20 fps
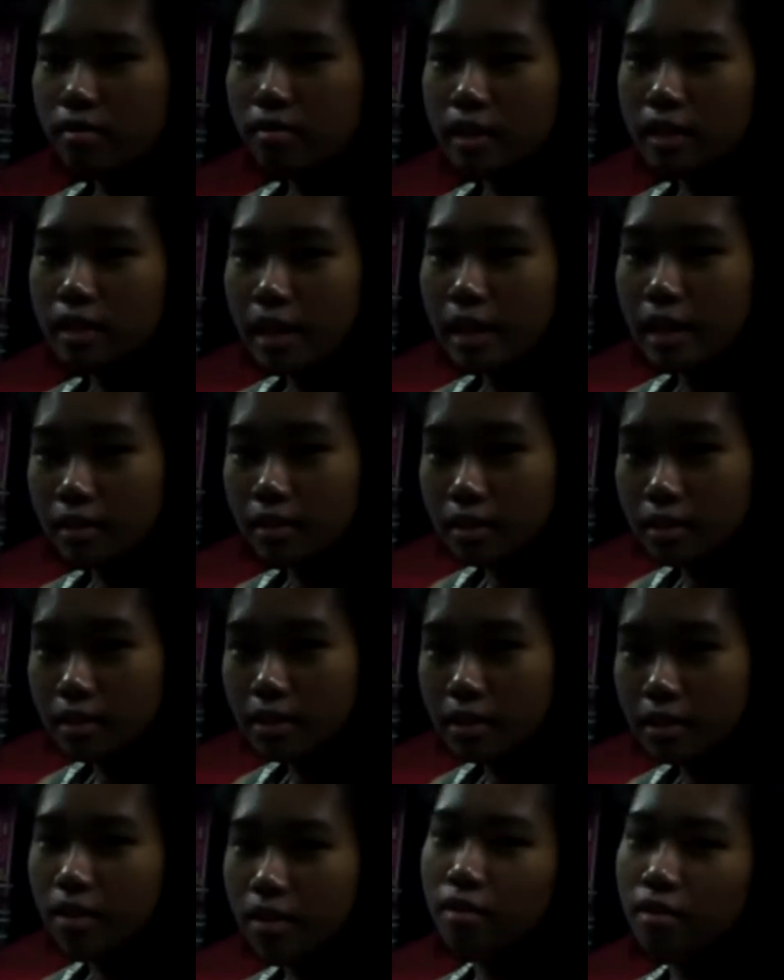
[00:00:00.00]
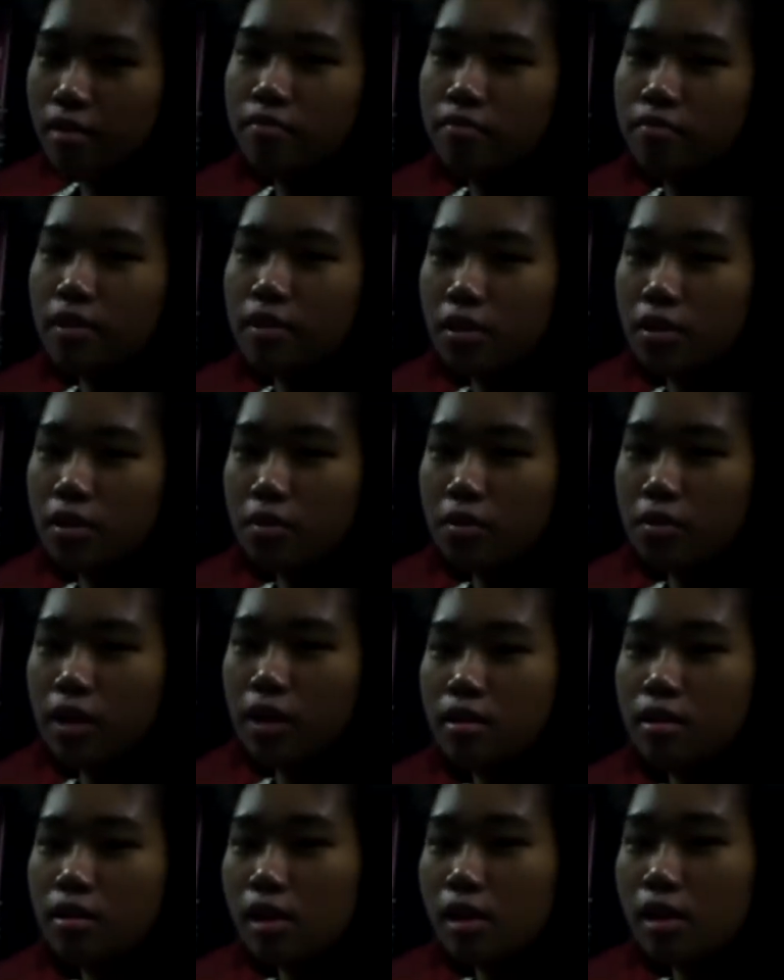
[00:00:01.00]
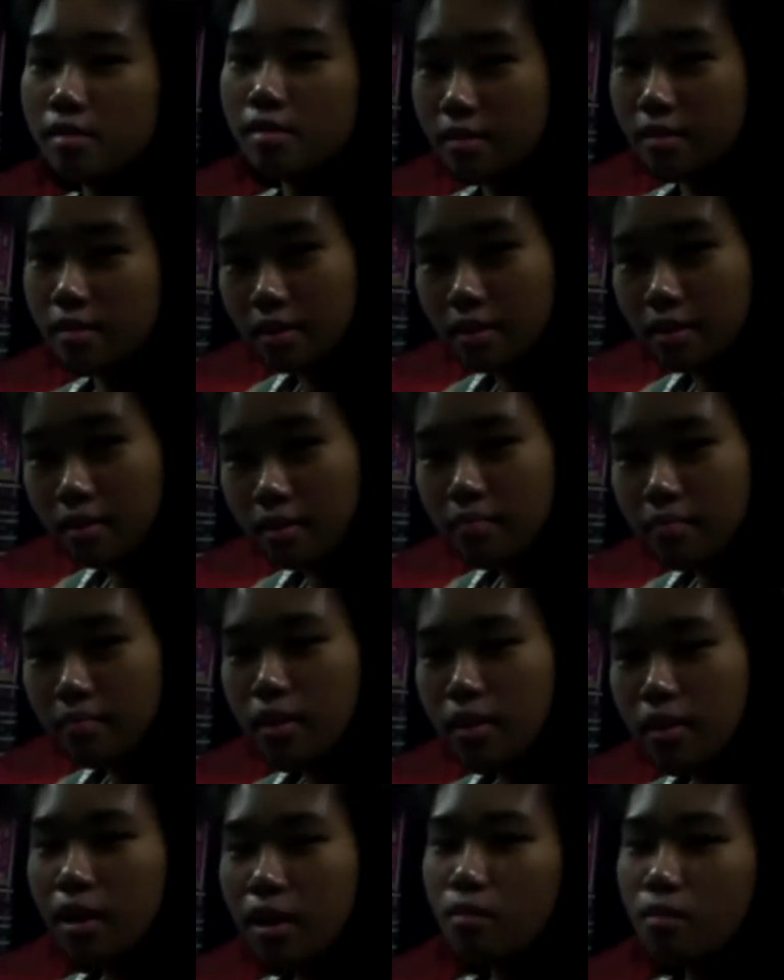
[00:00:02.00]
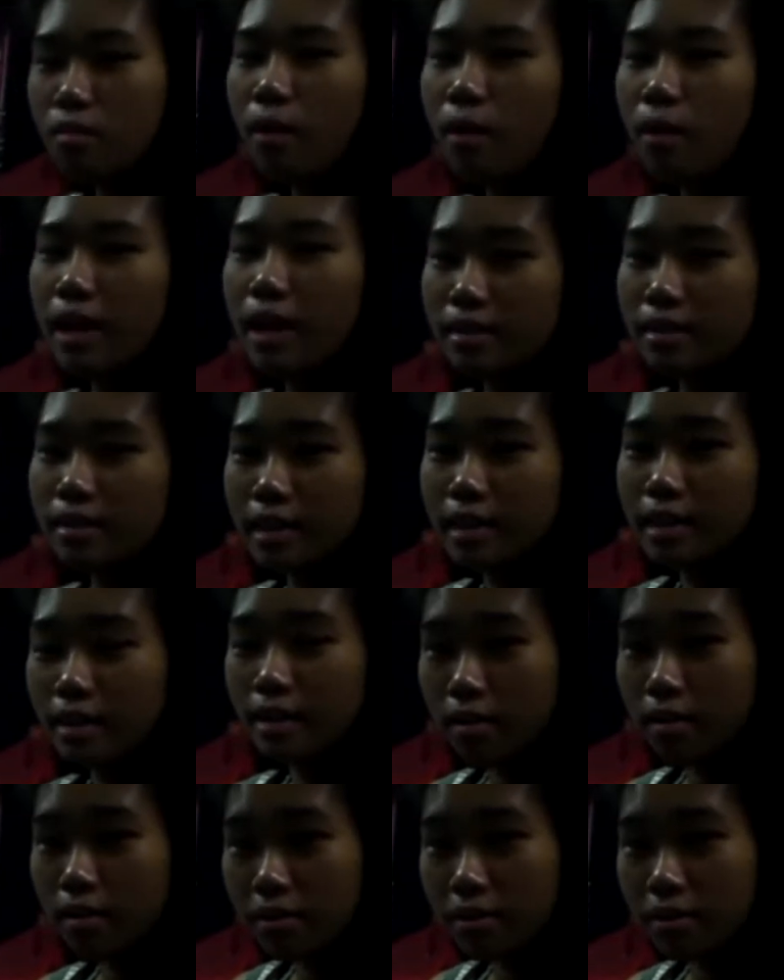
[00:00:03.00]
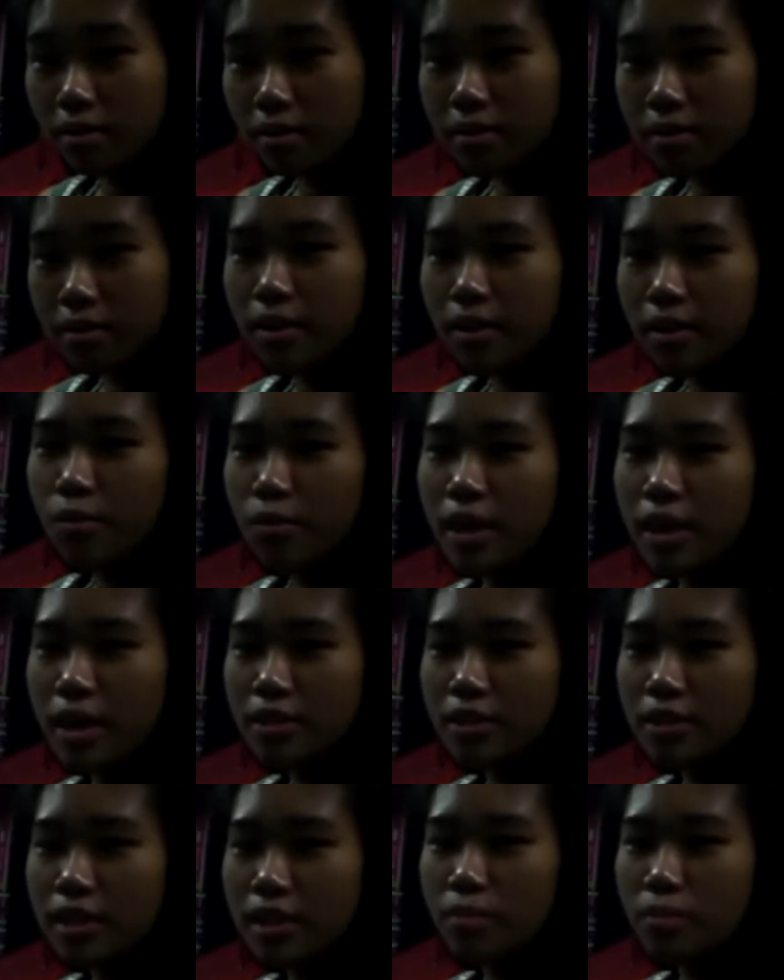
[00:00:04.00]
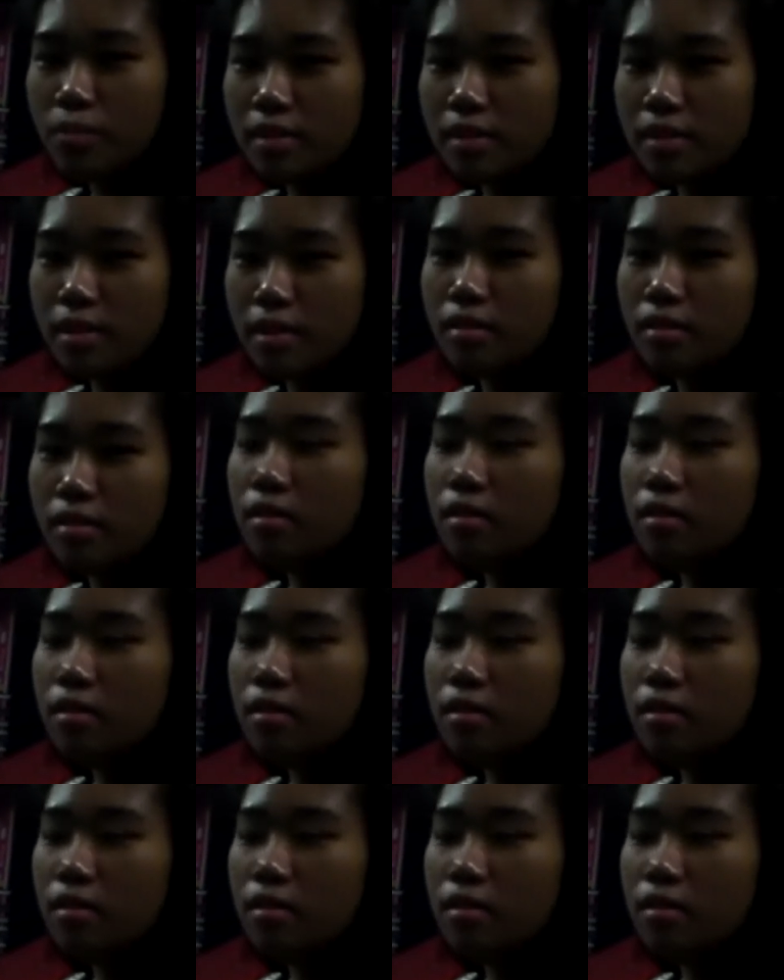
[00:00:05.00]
the lengthening of the audio in Audacity. While editing our audio, we actually wanted